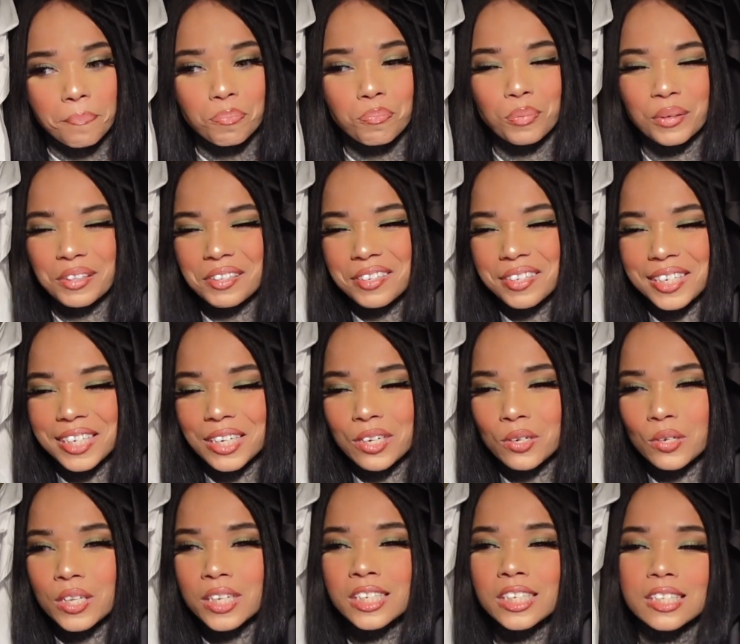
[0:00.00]
But
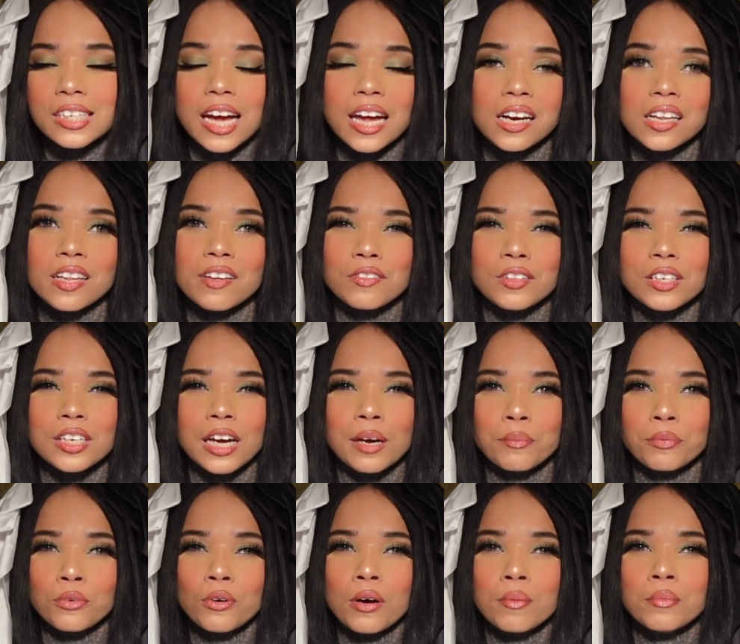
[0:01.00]
still, it just kind of left a
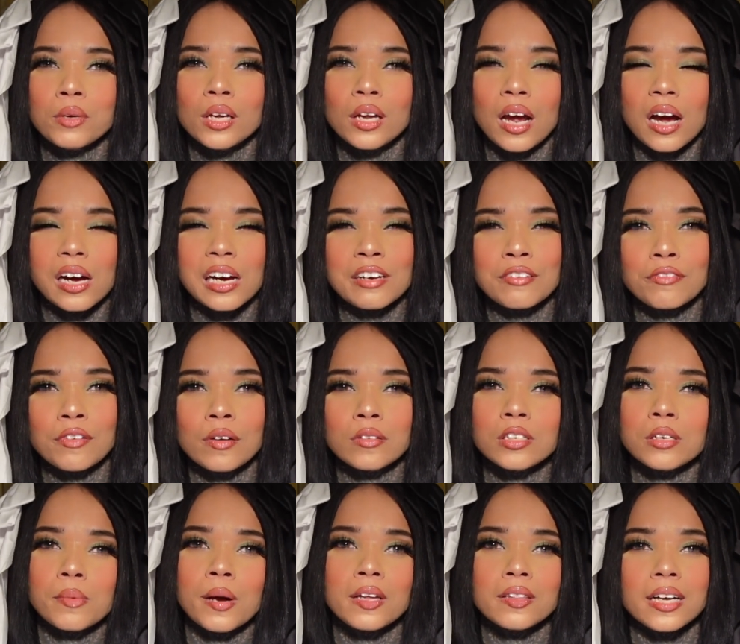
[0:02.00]
damper on me and how I felt
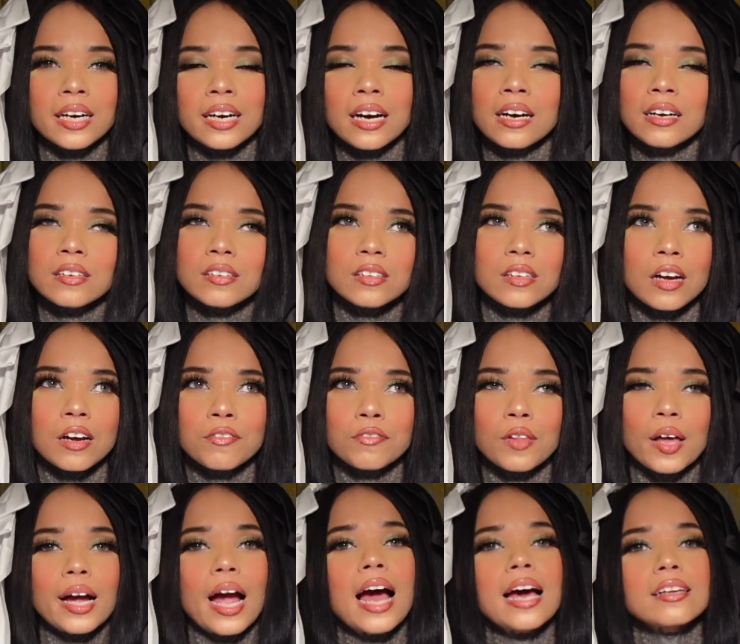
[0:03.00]
about that kind of stuff.
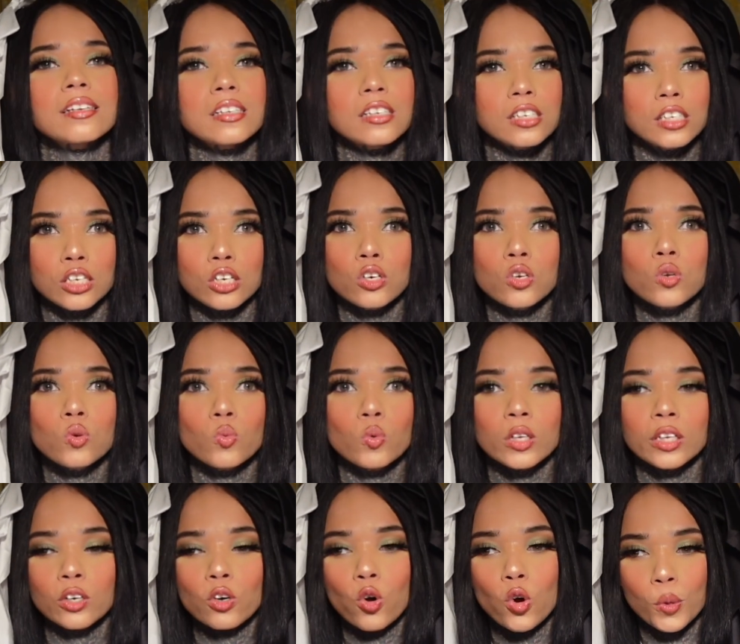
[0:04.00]
Like, I still will
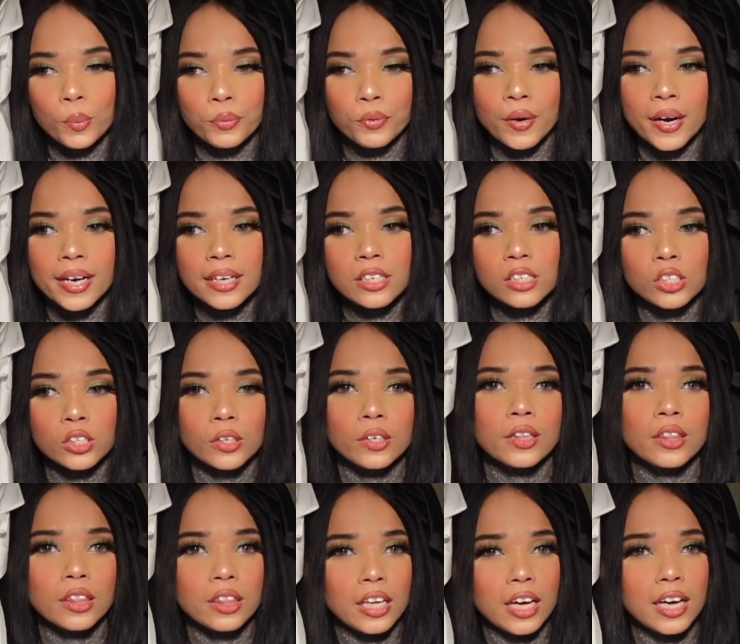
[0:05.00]
incorporate
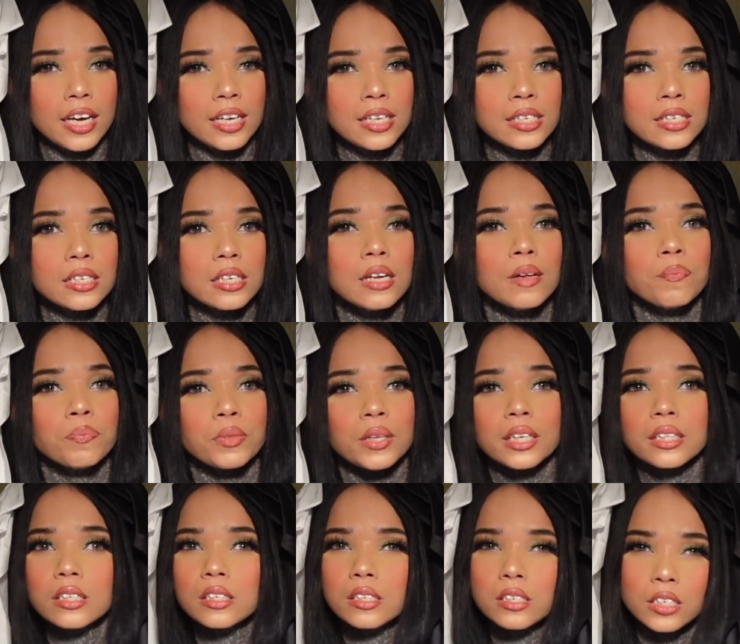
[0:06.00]
certain things,
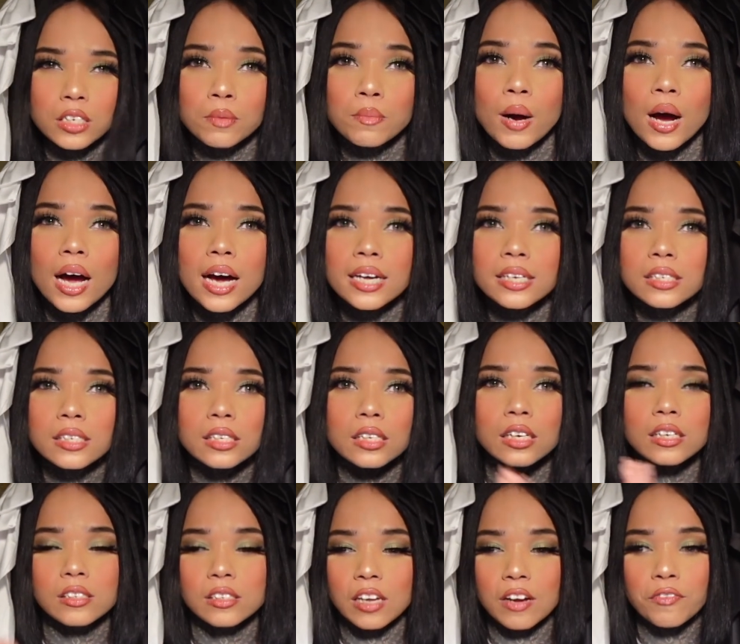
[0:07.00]
like the sea moss
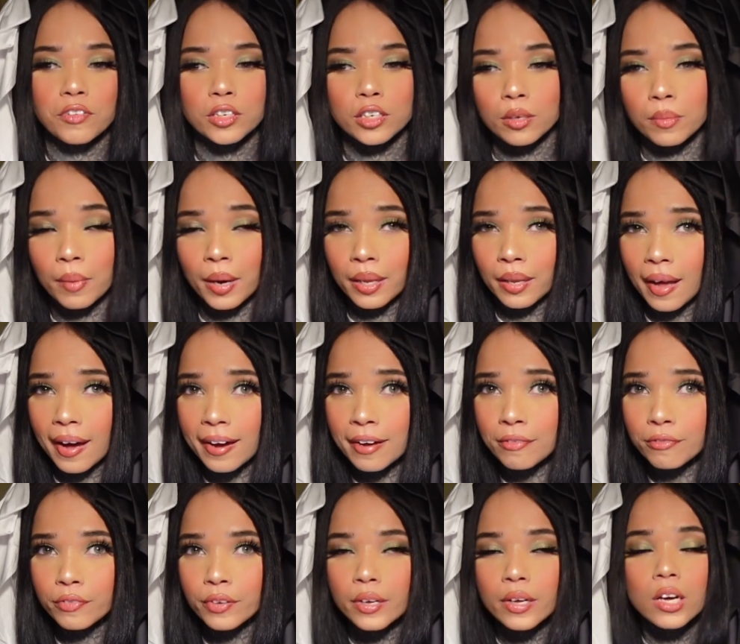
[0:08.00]
and stuff, into my
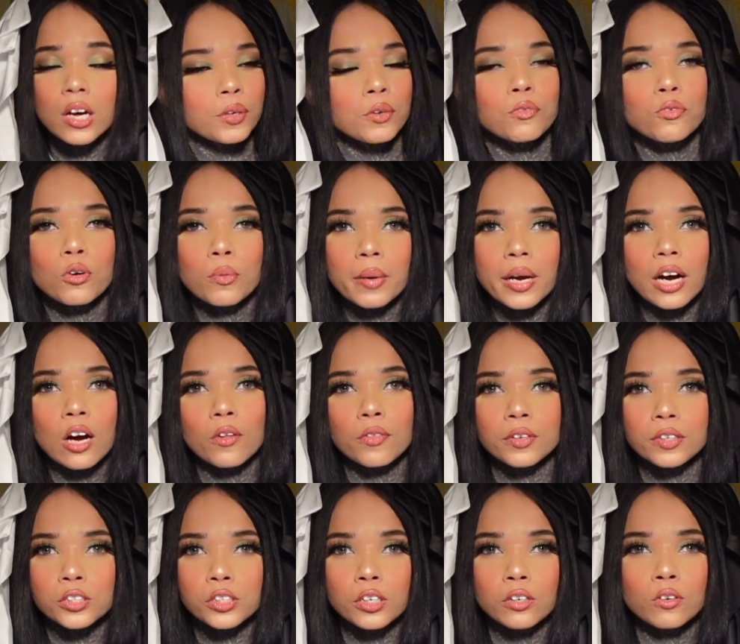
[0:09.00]
life for my health
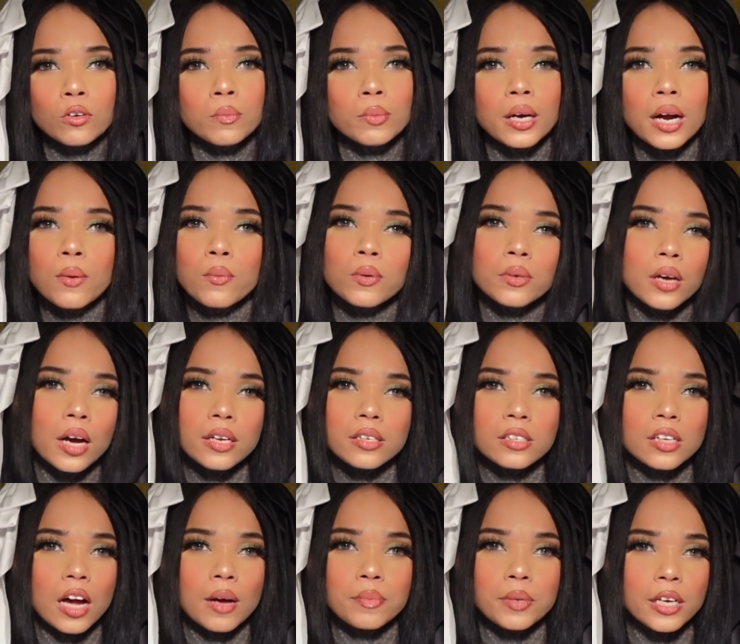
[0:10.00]
in general, but I will not
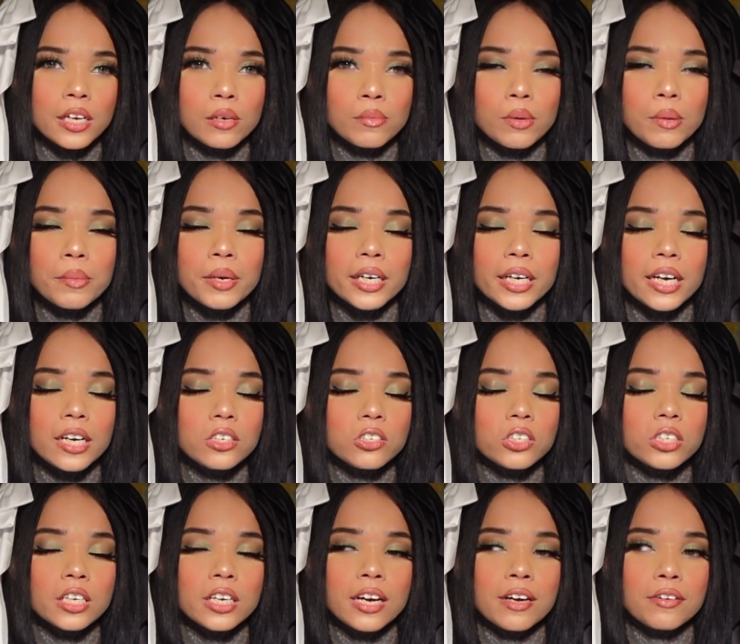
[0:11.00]
stop taking my
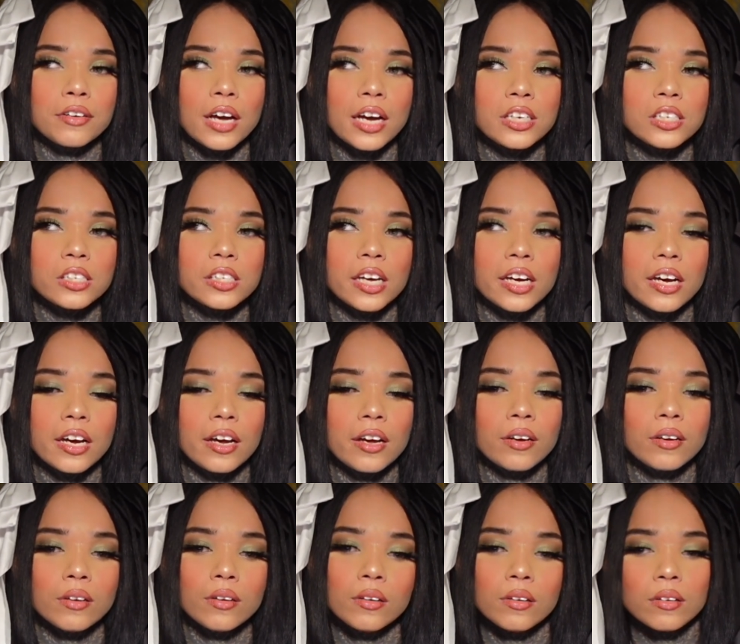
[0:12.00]
medication. And I just can't,